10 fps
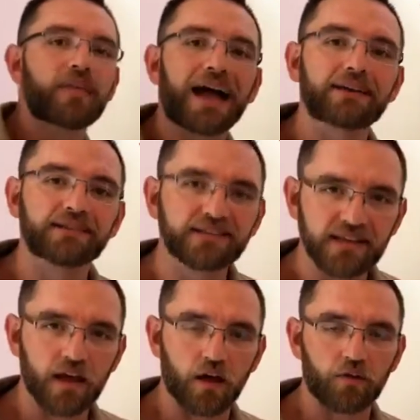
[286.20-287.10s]

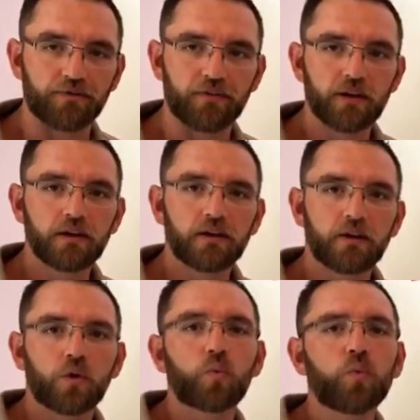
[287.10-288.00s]
thyself,
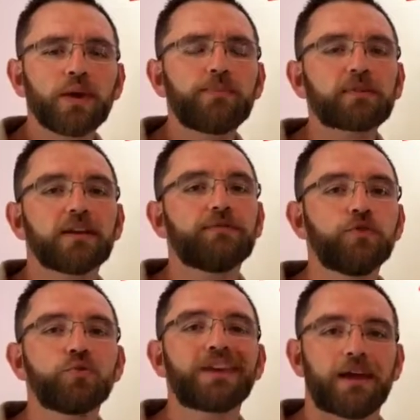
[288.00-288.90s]
we believe
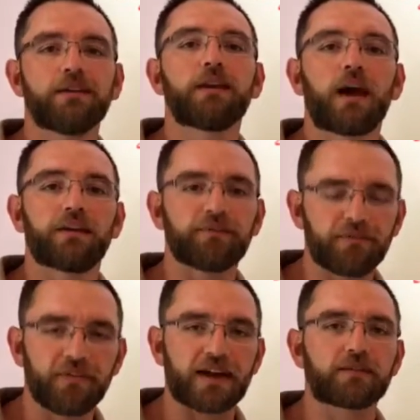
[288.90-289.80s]
you cannot
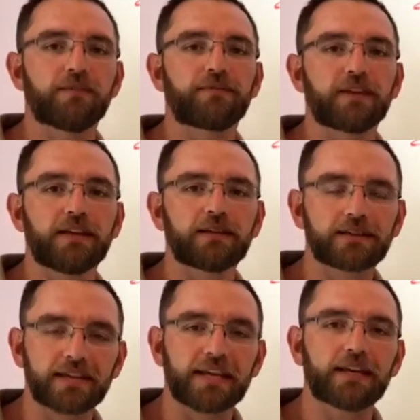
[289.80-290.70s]
effectively
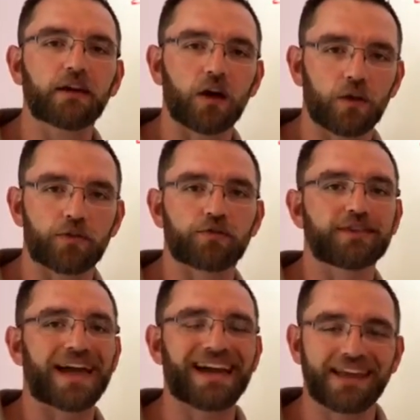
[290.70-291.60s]
lead
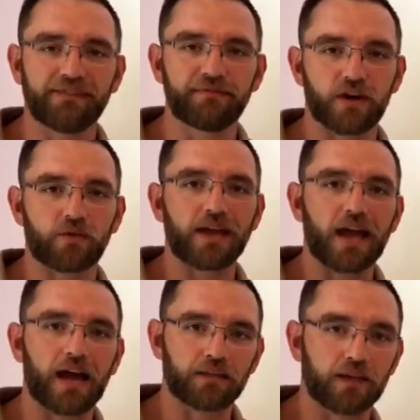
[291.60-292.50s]
others at a very
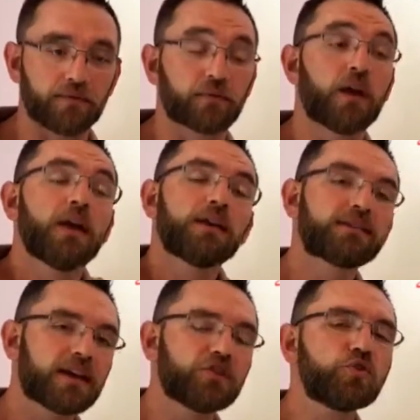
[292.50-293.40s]
high level.
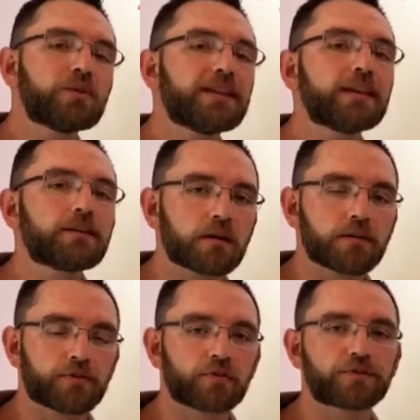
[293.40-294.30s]
Can you lead
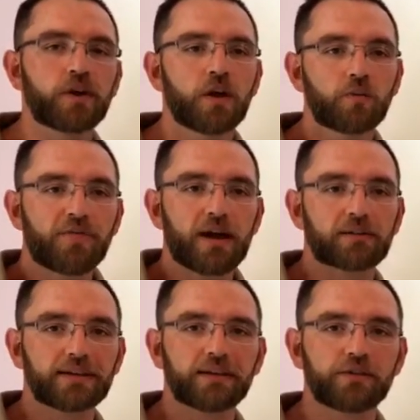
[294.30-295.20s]
others
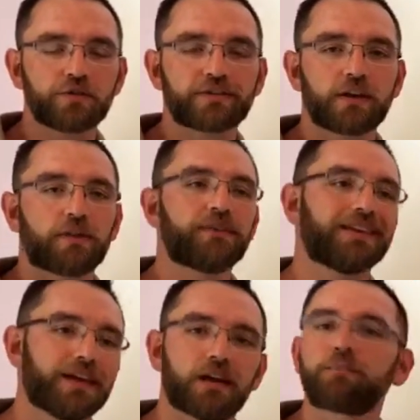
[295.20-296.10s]
without leading yourselves?
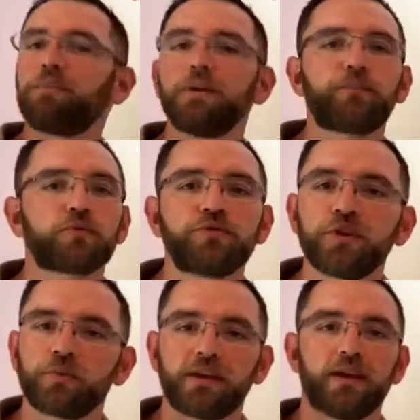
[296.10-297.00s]
Yes, people are
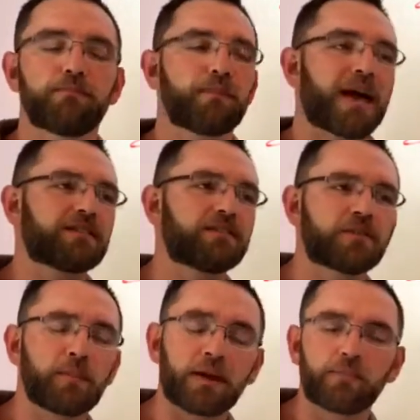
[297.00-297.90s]
doing it. Massive
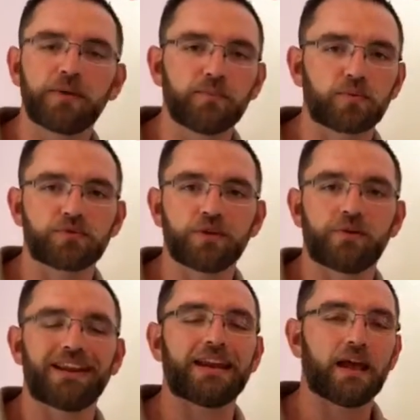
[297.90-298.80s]
amount of people are
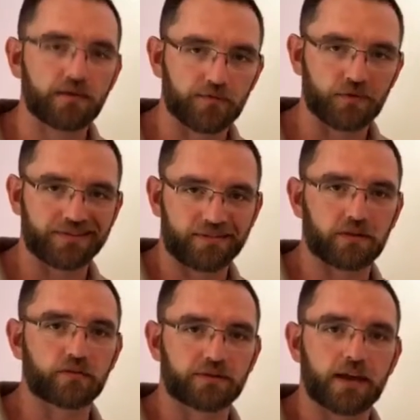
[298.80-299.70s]
doing it every
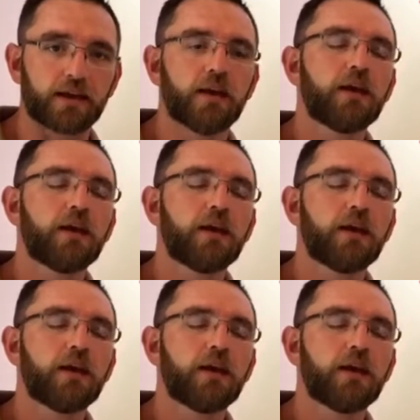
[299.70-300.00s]
single day.